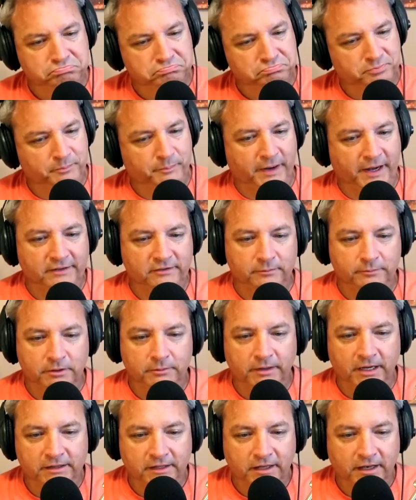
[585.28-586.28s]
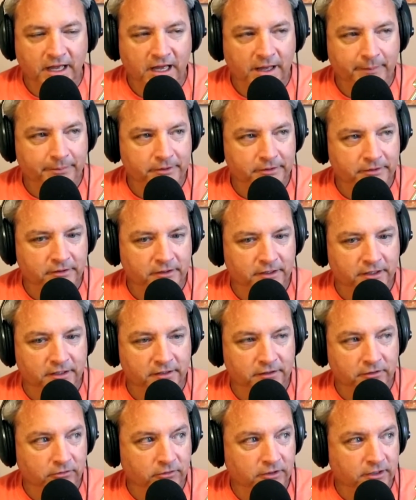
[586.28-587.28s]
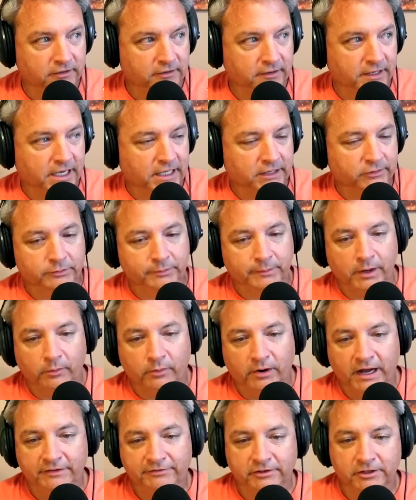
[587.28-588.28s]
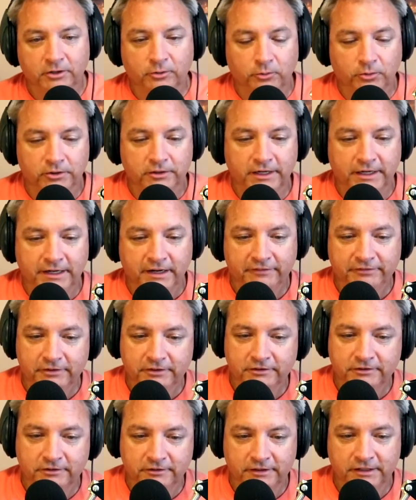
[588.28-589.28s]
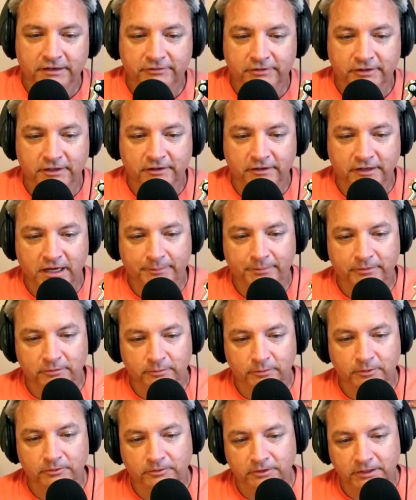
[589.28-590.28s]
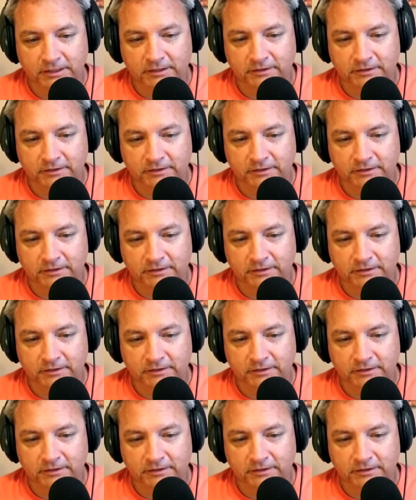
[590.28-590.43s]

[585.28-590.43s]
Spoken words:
possibly make that happen, you can get together with my wife and coordinate efforts so that everything could happen smoothly.